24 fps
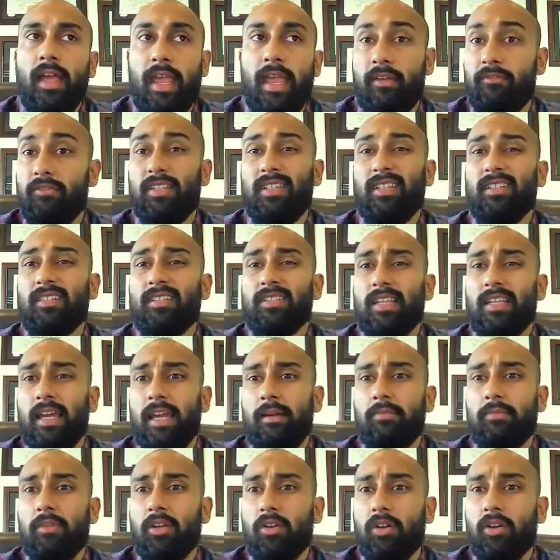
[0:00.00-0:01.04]
Every single
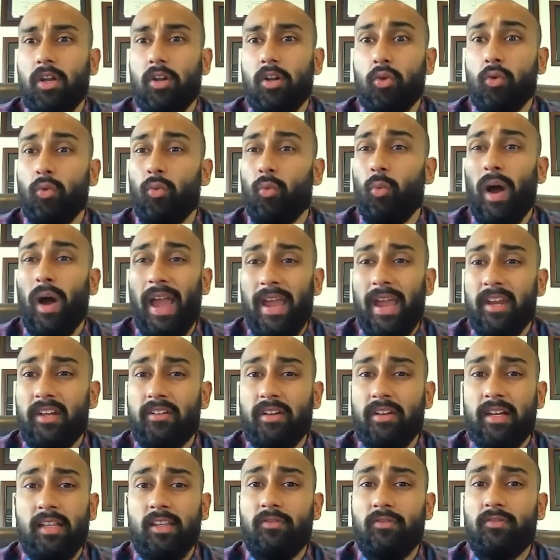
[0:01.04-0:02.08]
time they're going to do wire
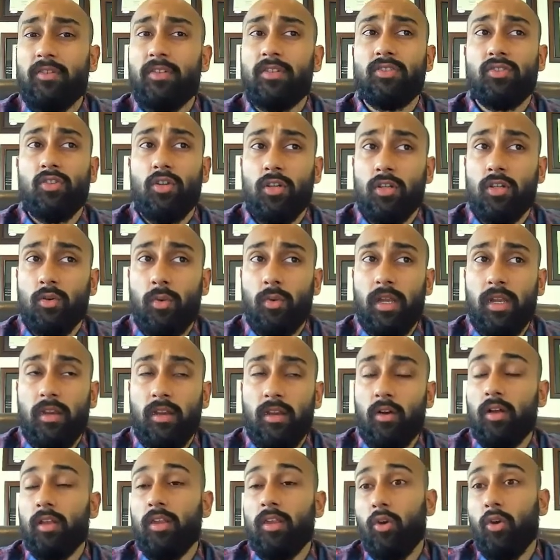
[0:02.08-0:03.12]
transfers all the
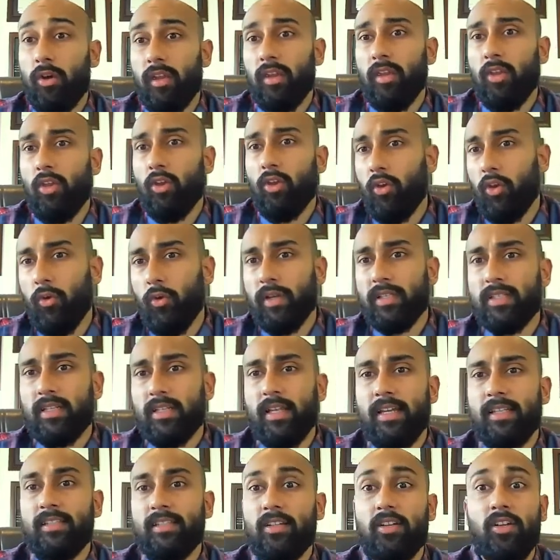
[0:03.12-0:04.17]
way, your US
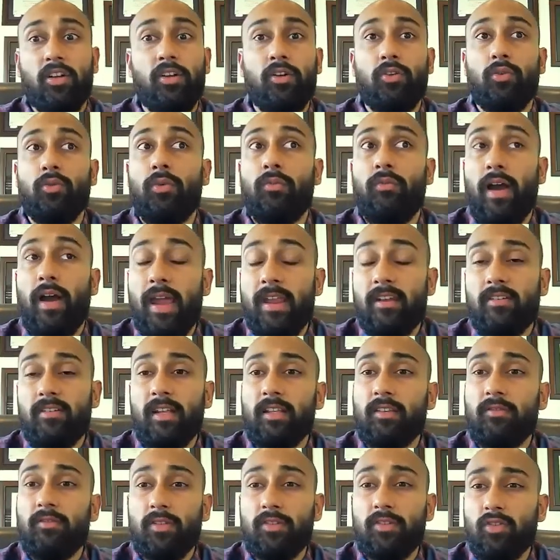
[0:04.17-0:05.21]
clients are going to do wire
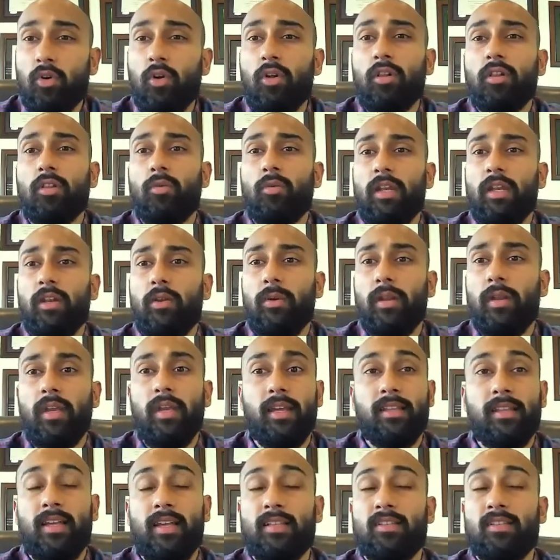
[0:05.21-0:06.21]
transfers all the way to India.